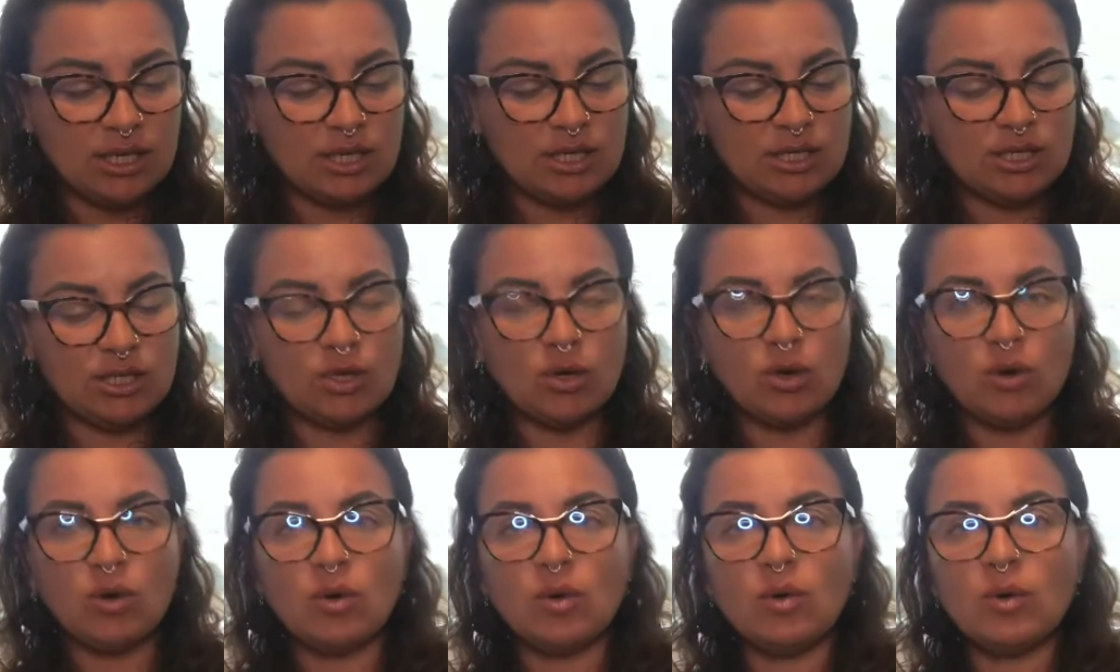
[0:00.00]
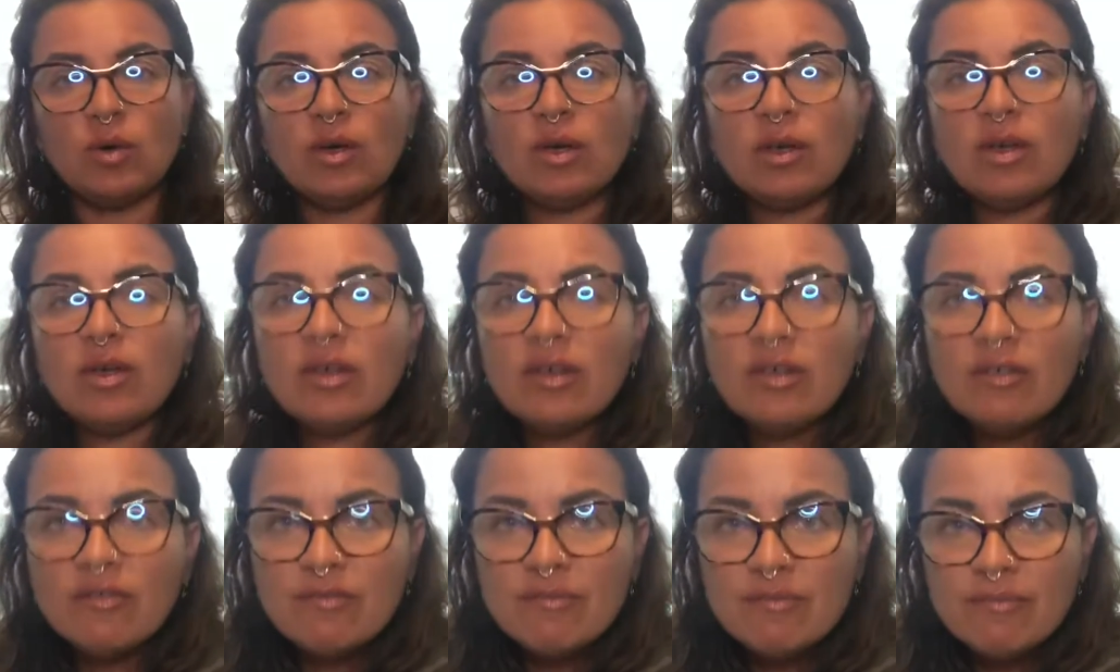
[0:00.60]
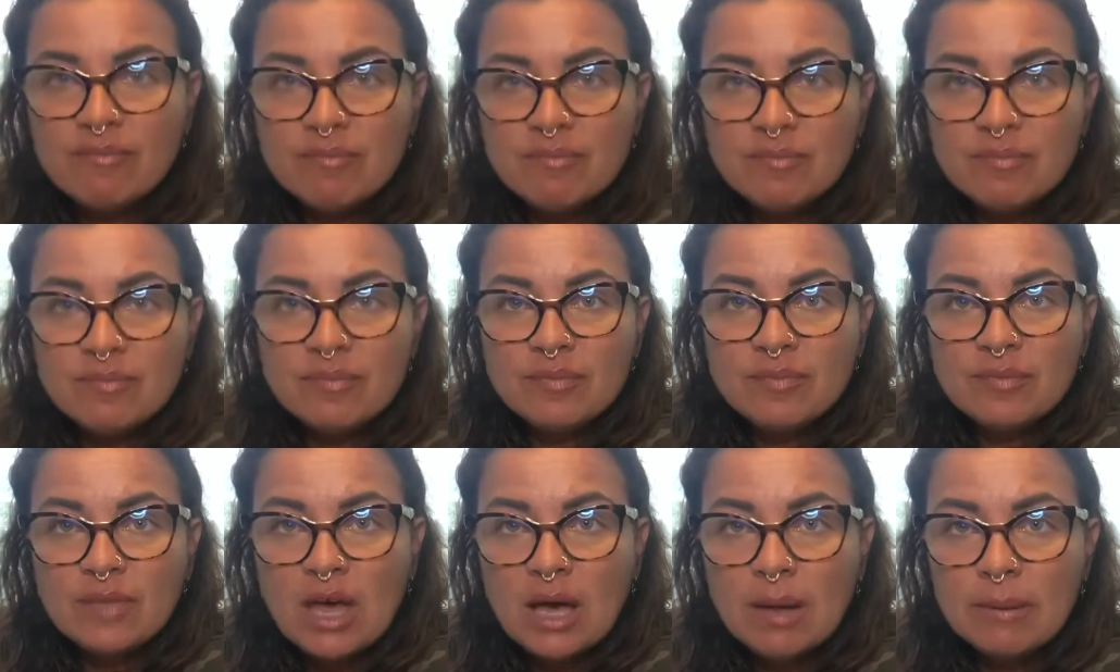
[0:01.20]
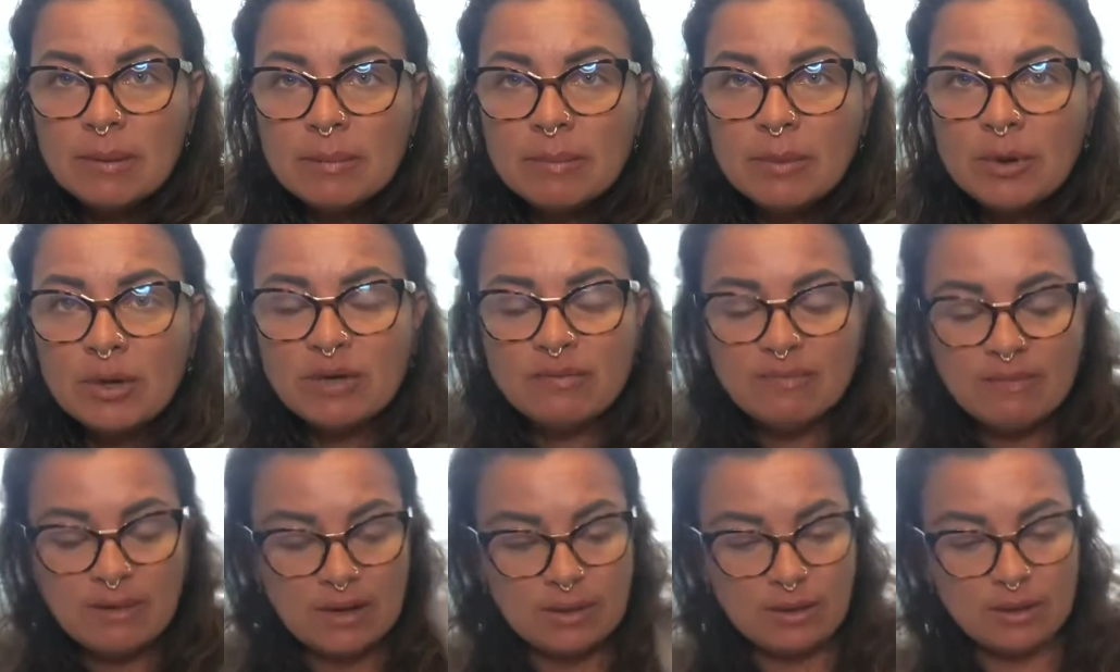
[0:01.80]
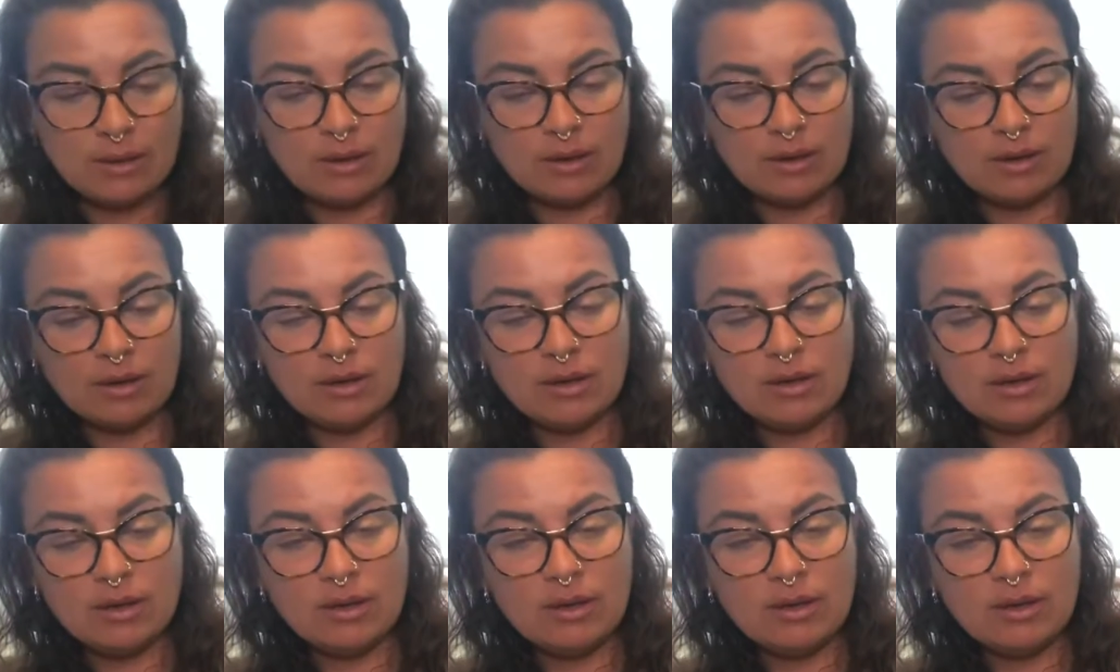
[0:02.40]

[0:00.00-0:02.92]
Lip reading: So hummingbird feather,